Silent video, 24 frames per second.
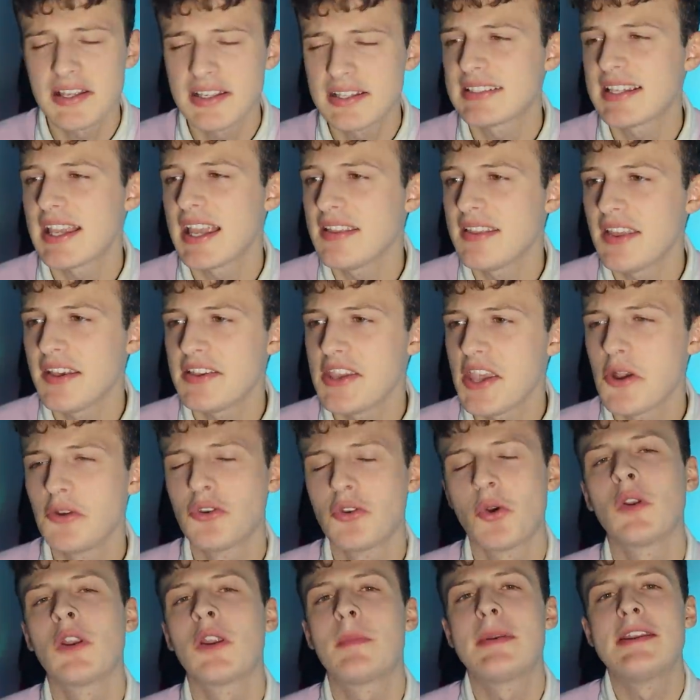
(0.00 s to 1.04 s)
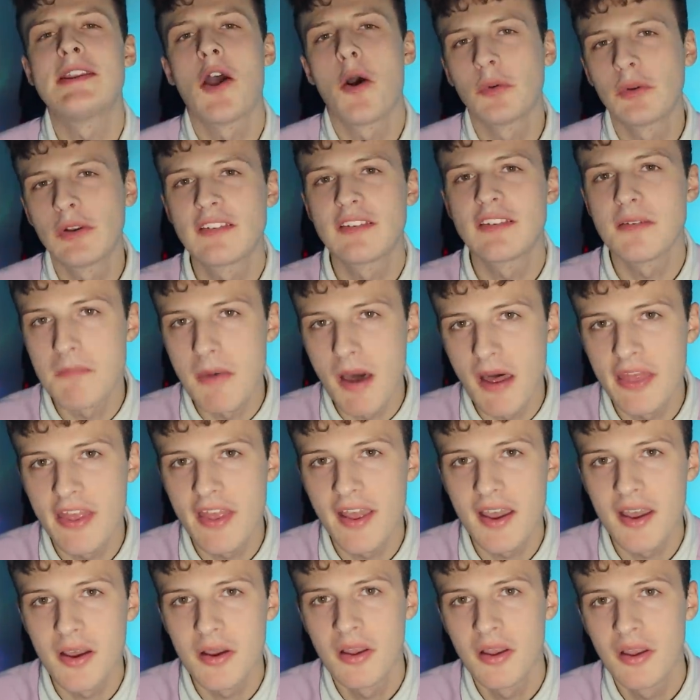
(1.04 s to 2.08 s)
you say that you don't want to be known as a
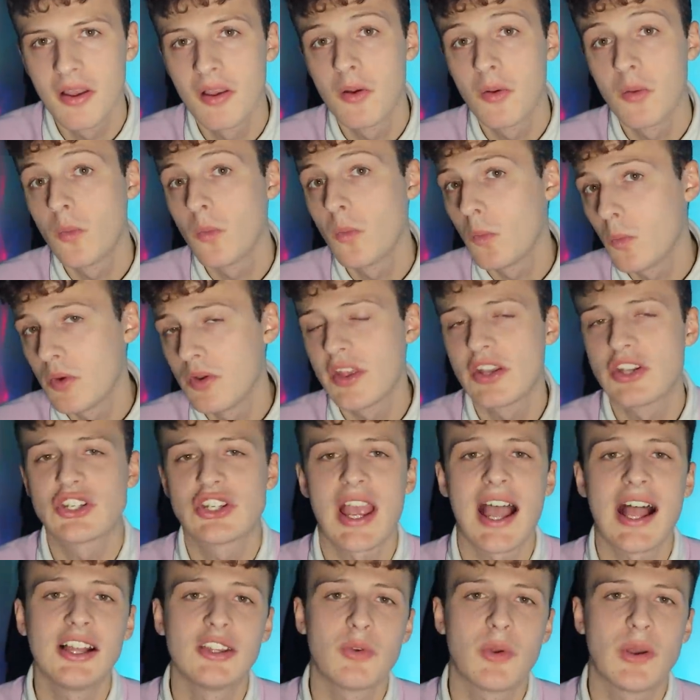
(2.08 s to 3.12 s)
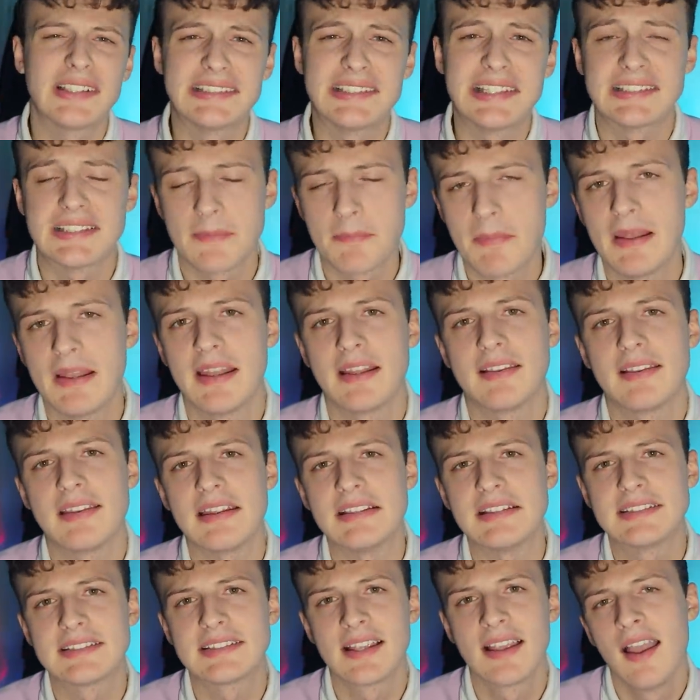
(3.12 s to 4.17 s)
mother with a child who has
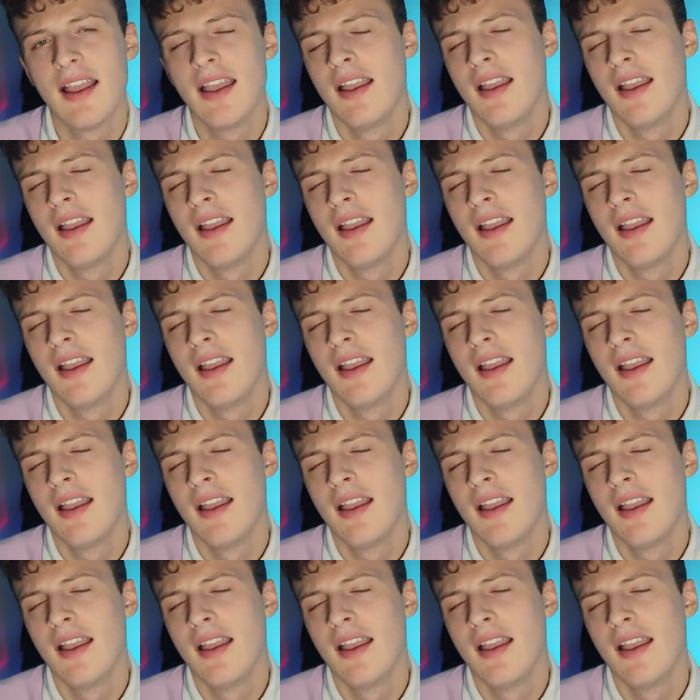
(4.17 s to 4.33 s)
disabilities.